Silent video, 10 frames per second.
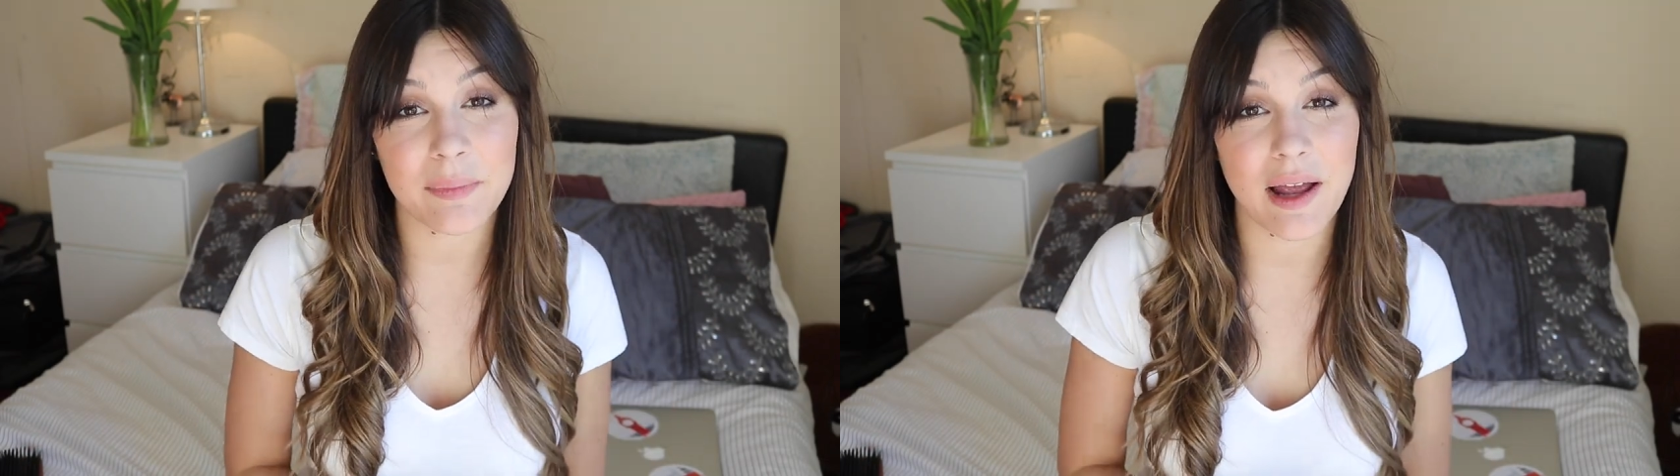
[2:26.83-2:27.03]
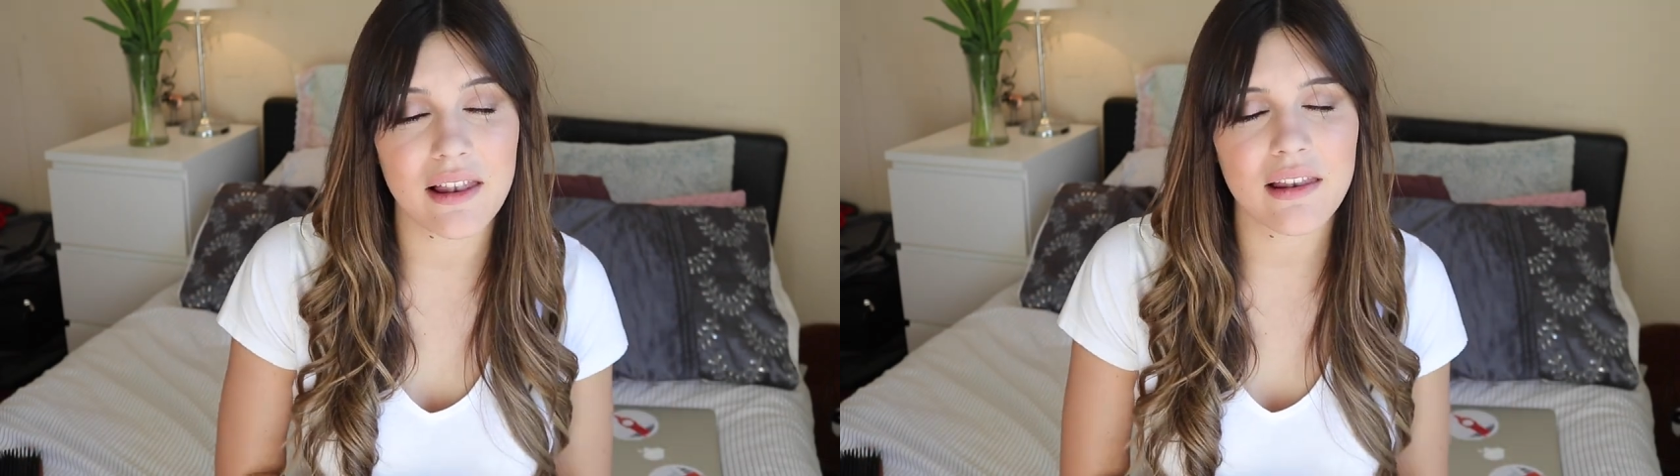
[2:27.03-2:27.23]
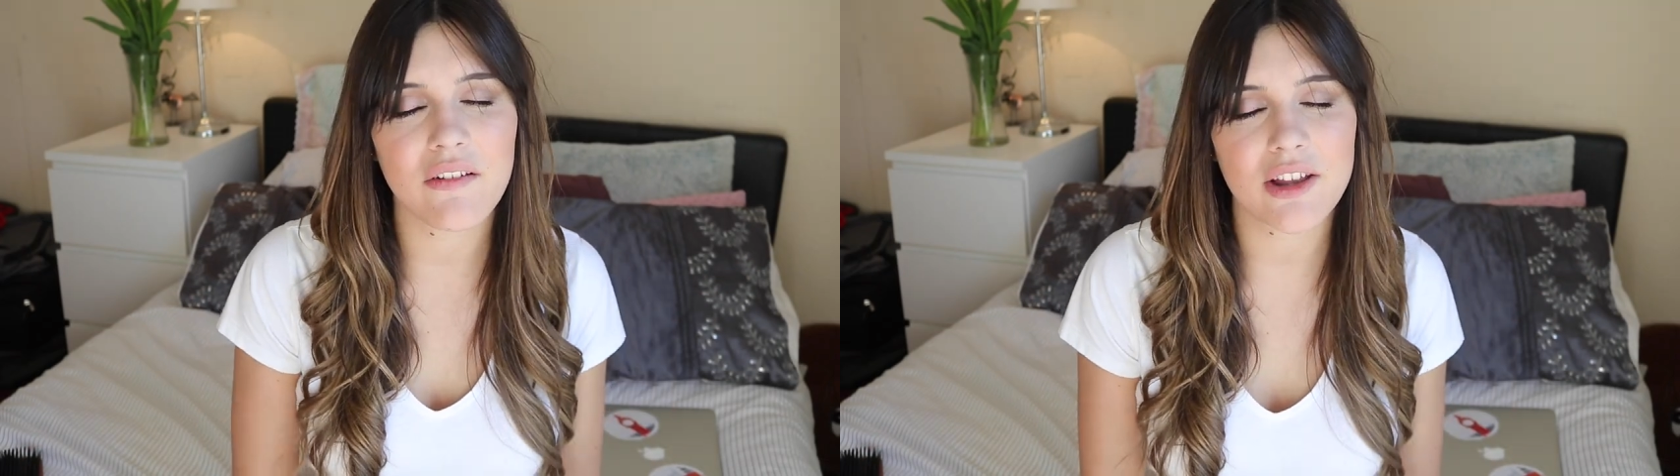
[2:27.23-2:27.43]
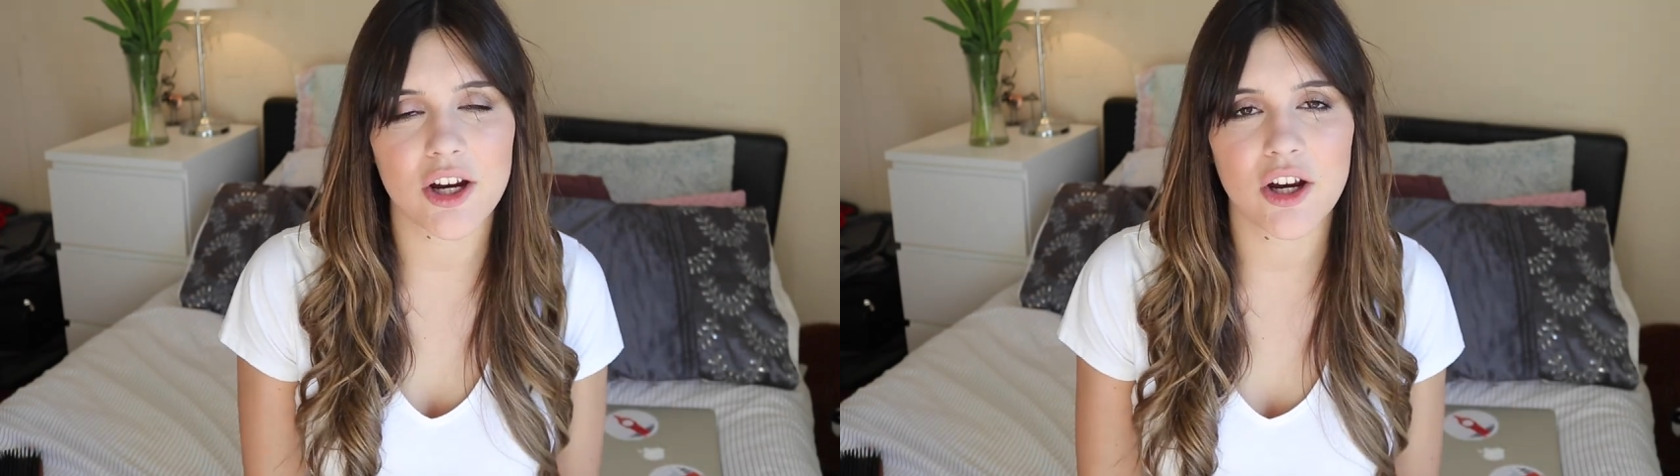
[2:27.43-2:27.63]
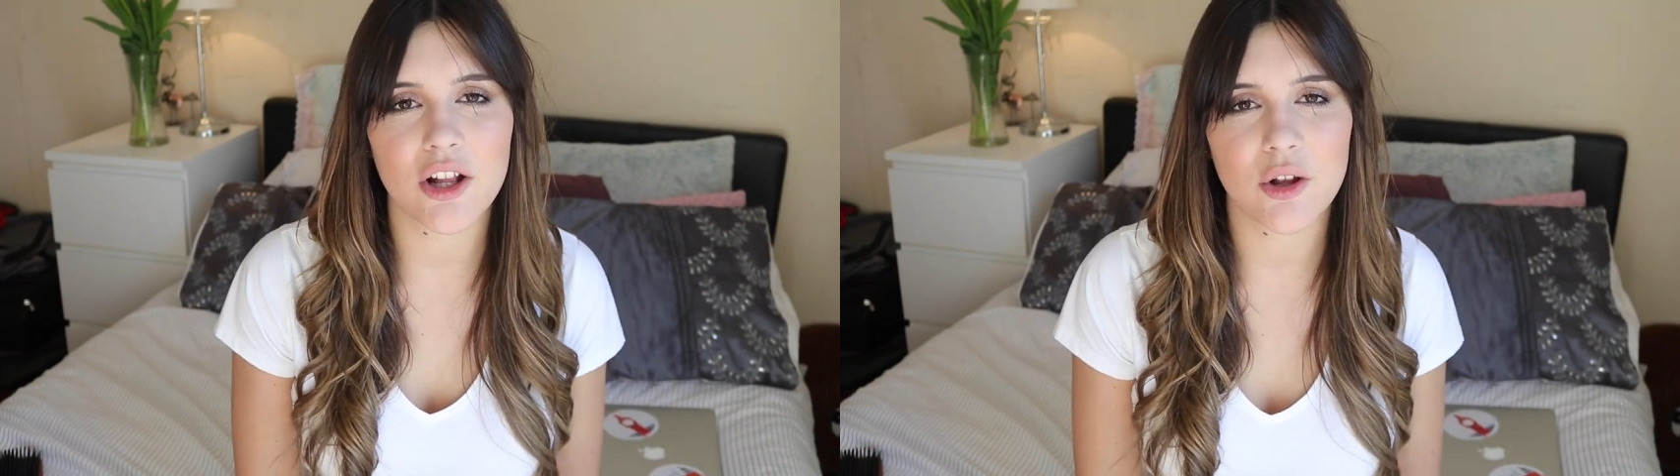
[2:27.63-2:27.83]
by a lovely
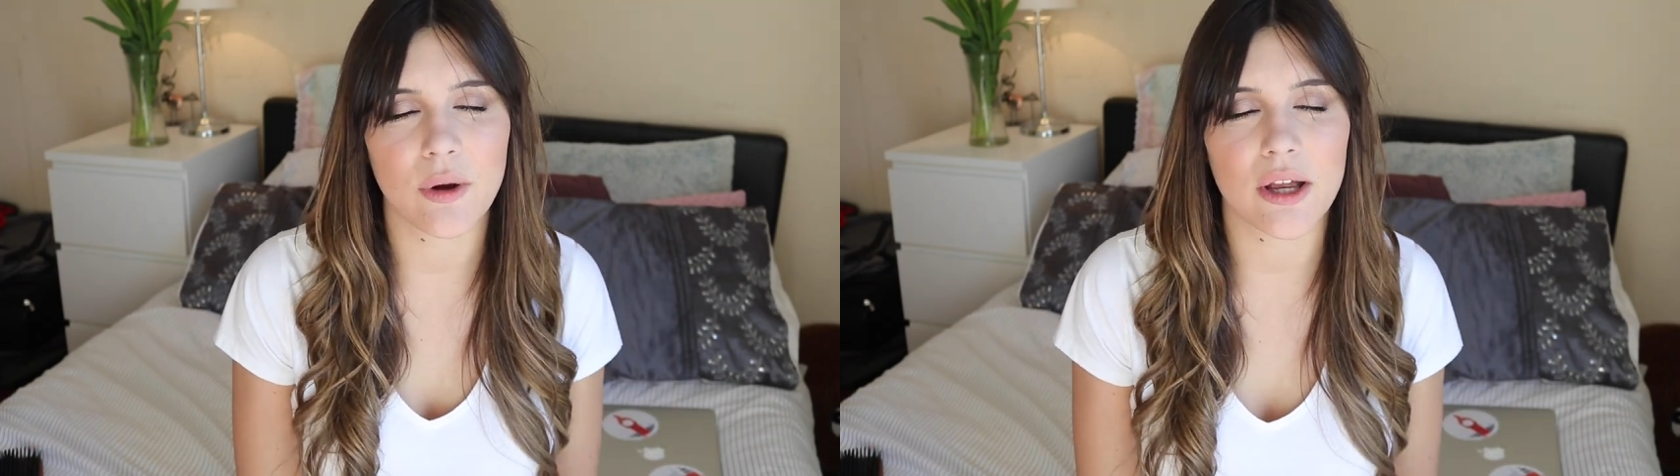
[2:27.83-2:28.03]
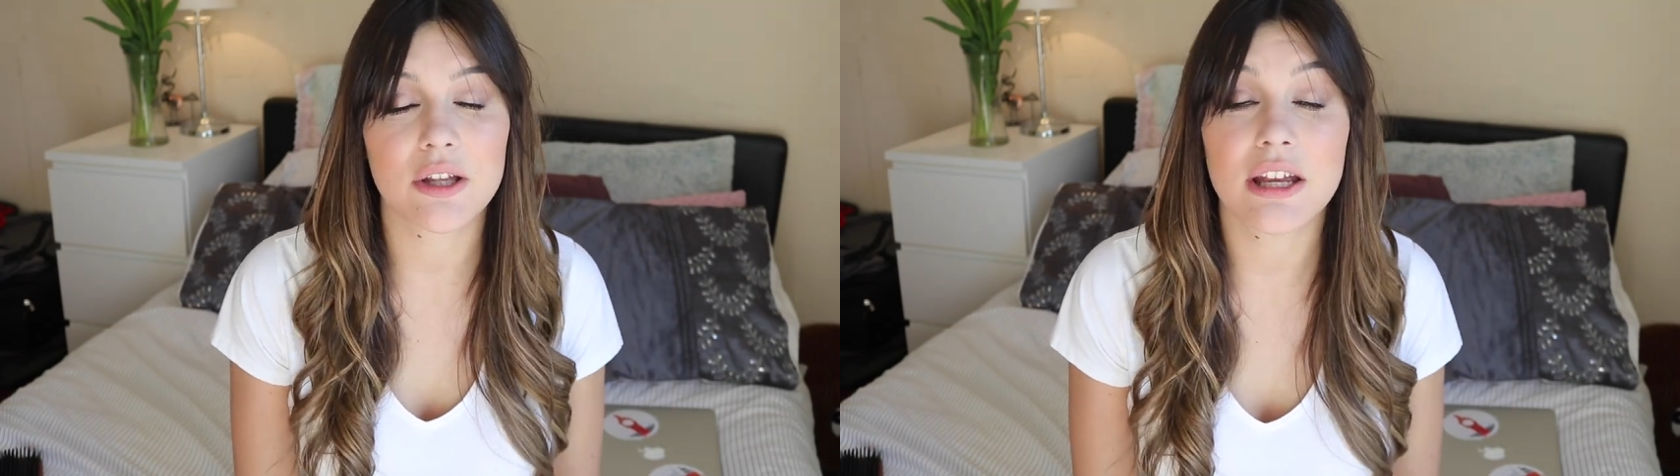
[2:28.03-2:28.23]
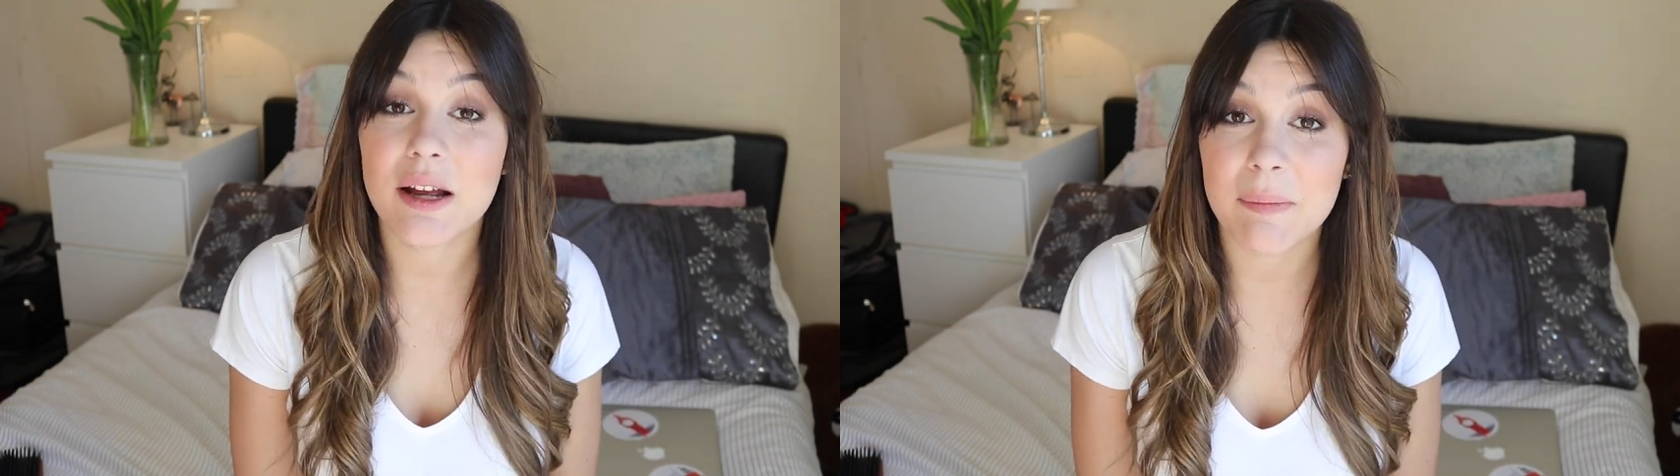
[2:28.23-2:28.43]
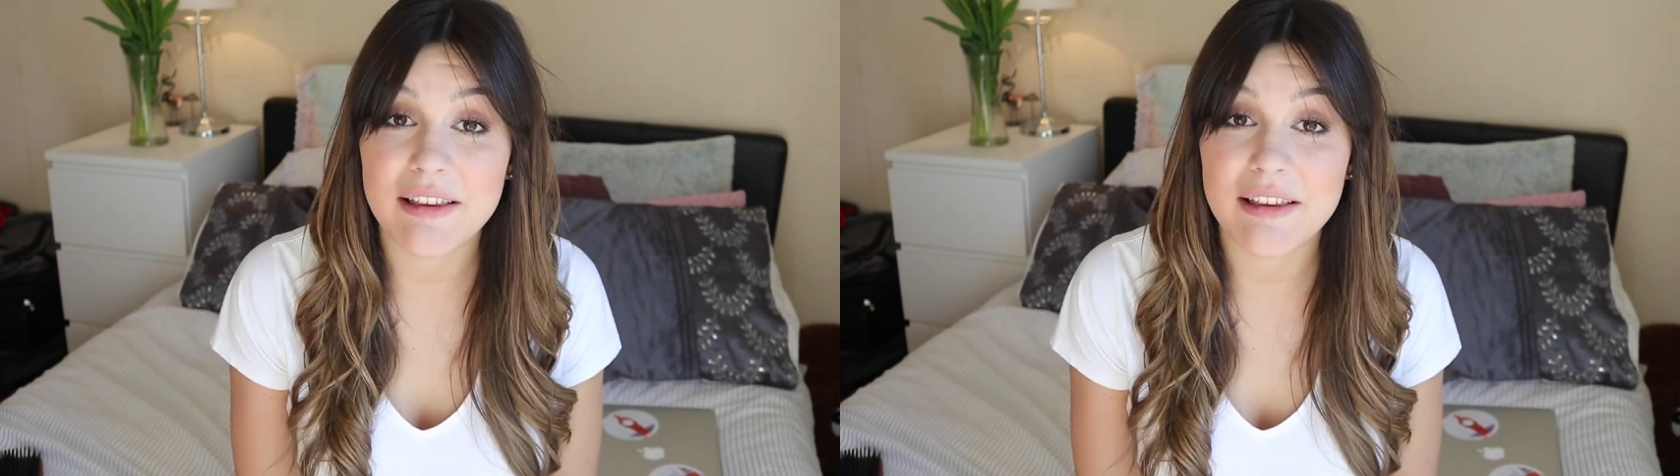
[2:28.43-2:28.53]
girl who I could kick